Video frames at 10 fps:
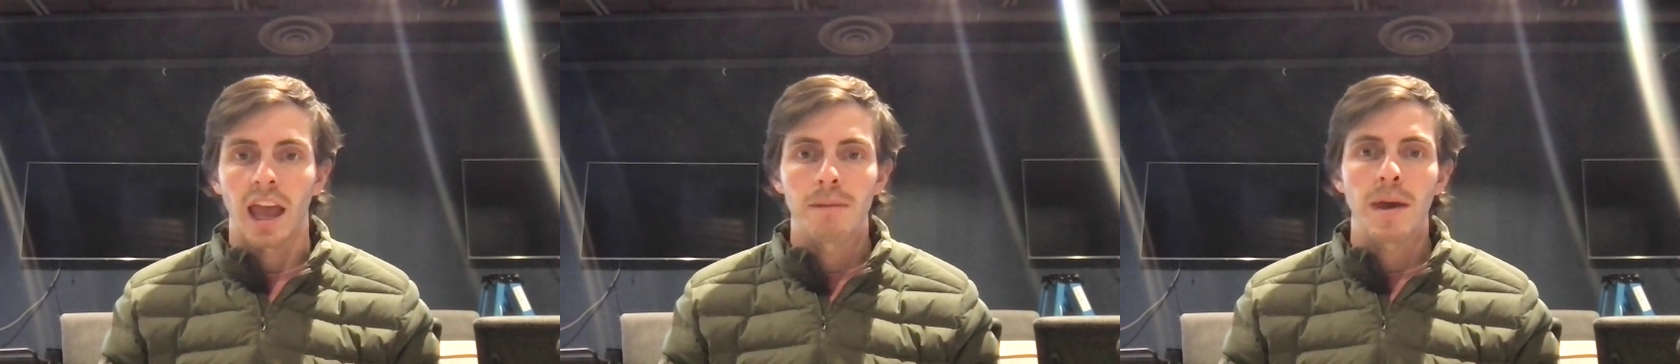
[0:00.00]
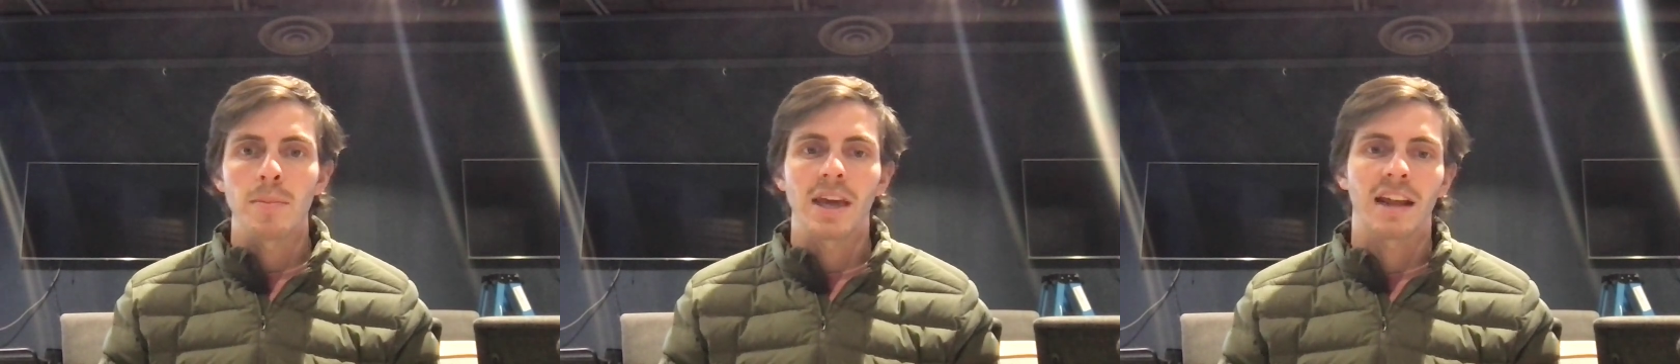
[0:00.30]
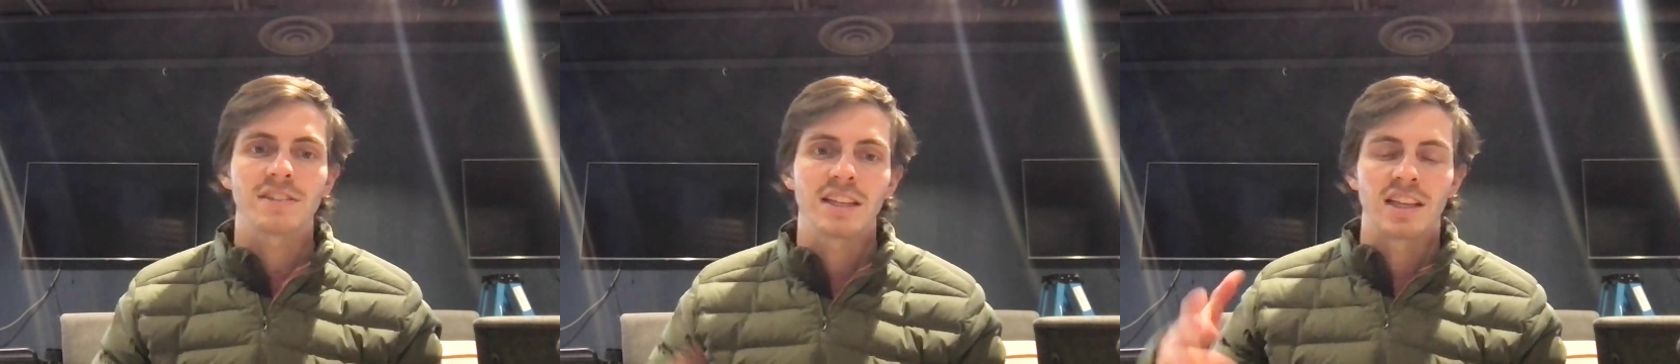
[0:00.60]
and
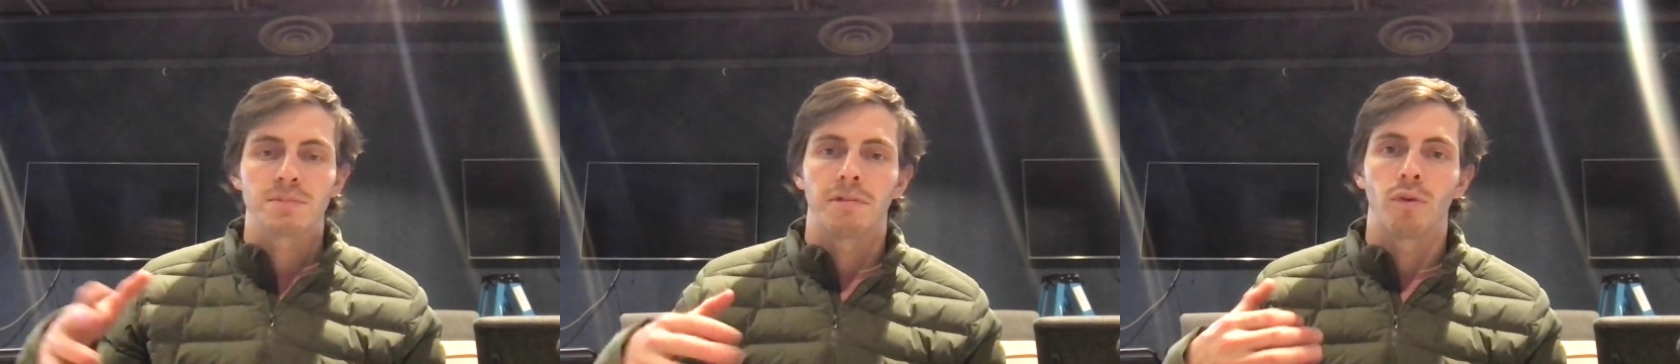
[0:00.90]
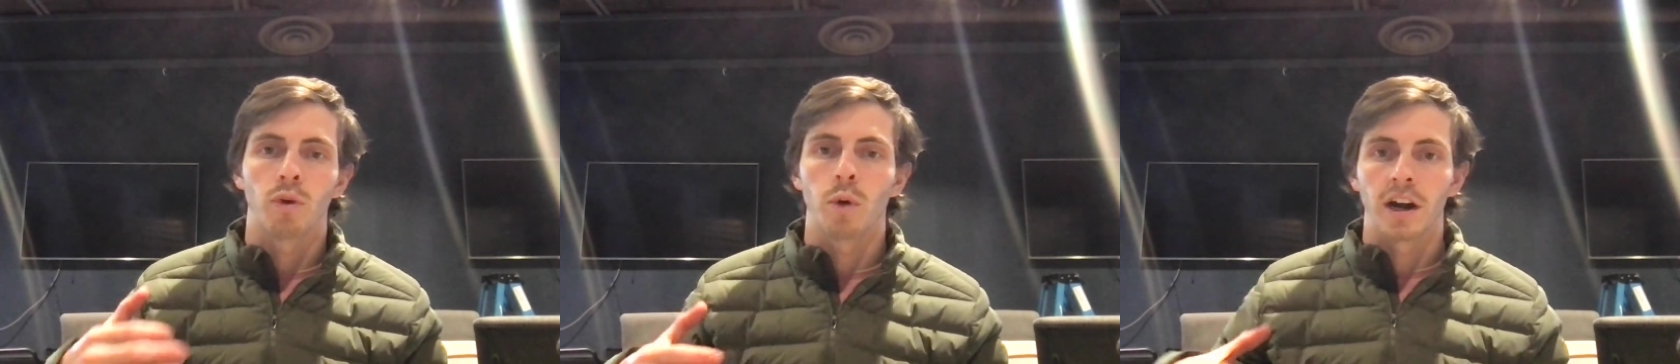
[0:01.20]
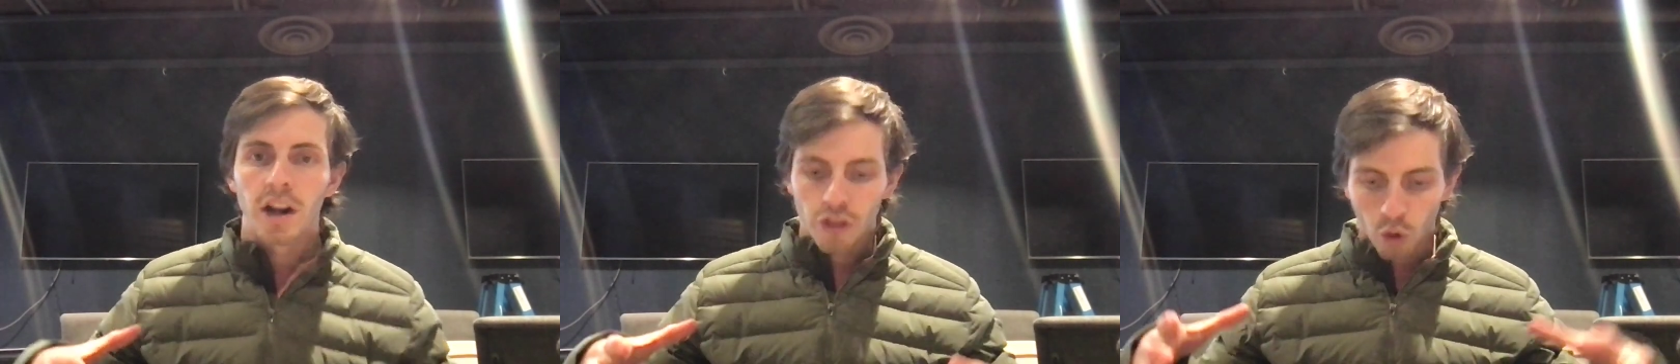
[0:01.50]
I've seen this before,
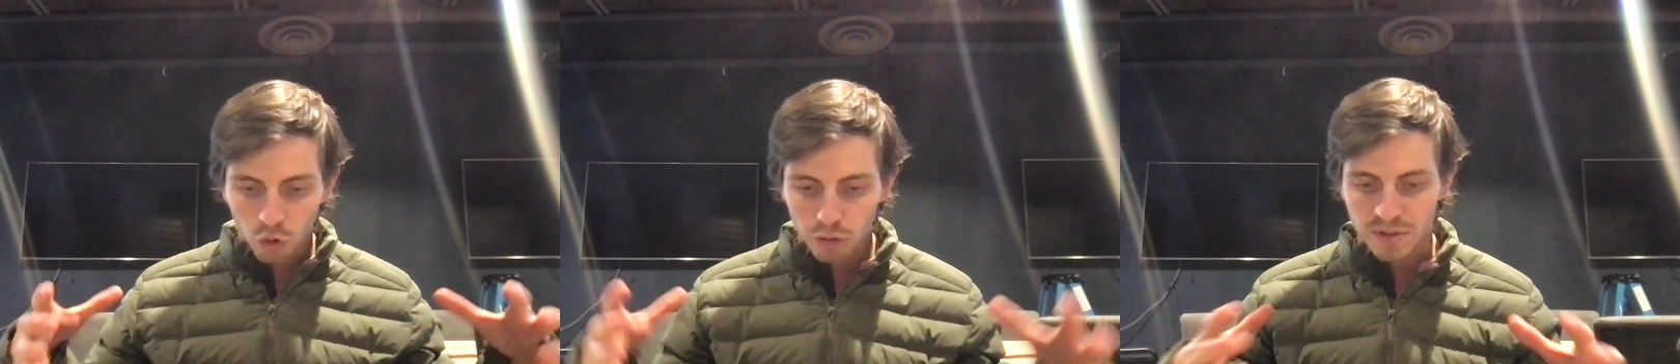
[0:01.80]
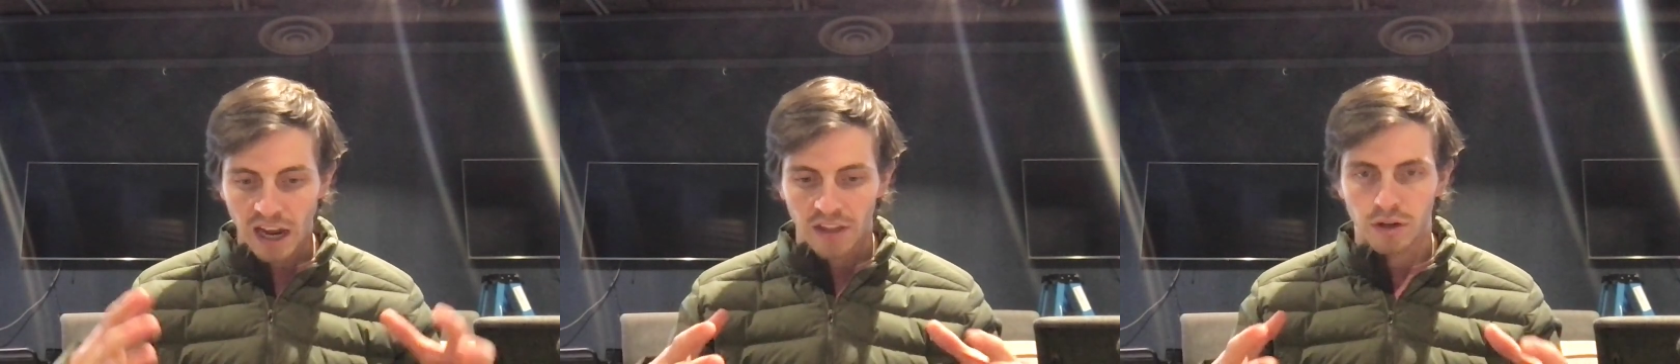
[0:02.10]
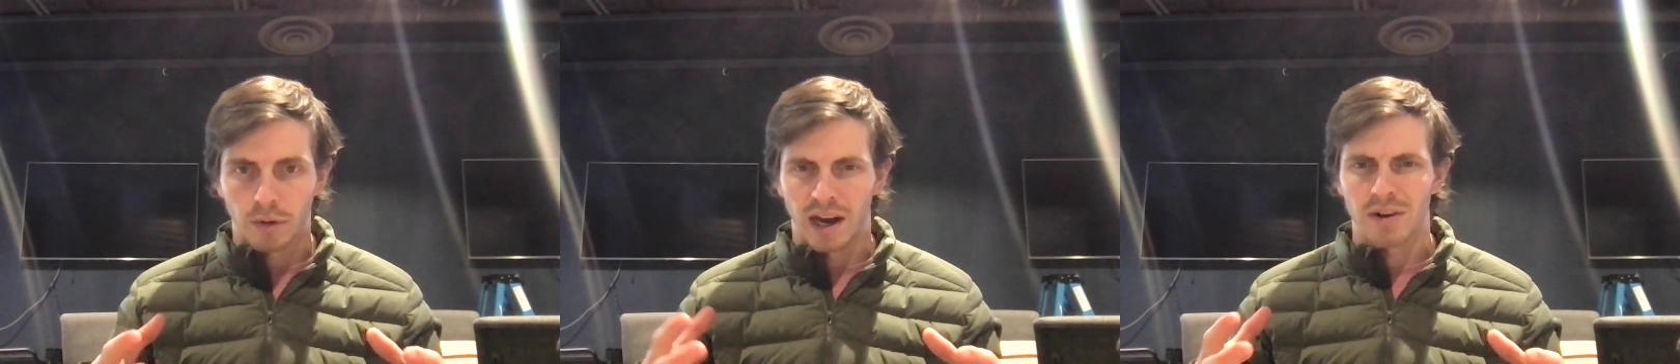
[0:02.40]
where the whole group's
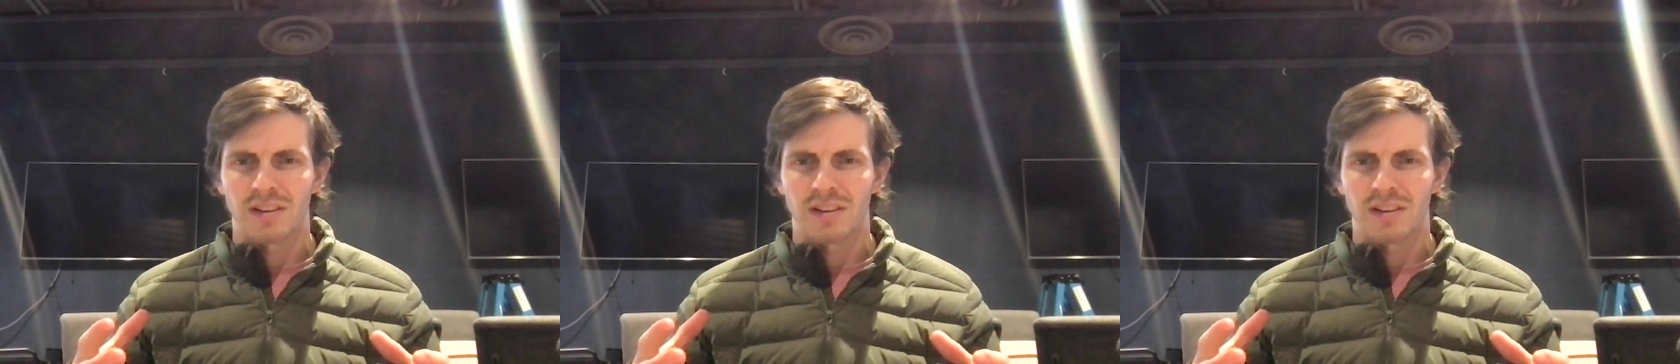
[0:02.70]
gathered around,